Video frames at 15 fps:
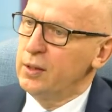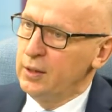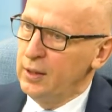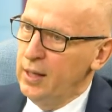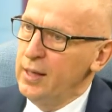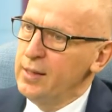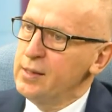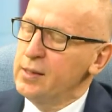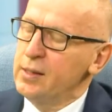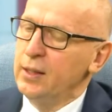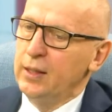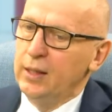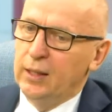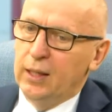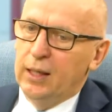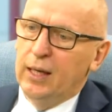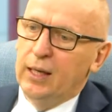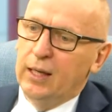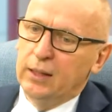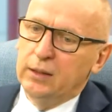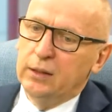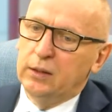Yes,
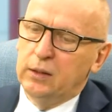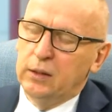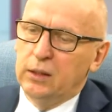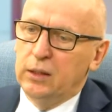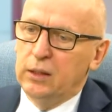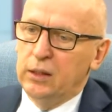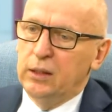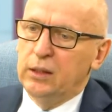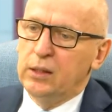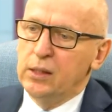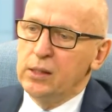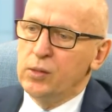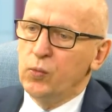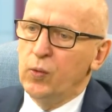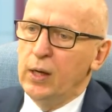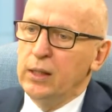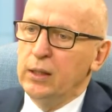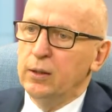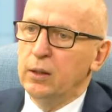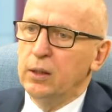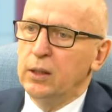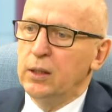and it is why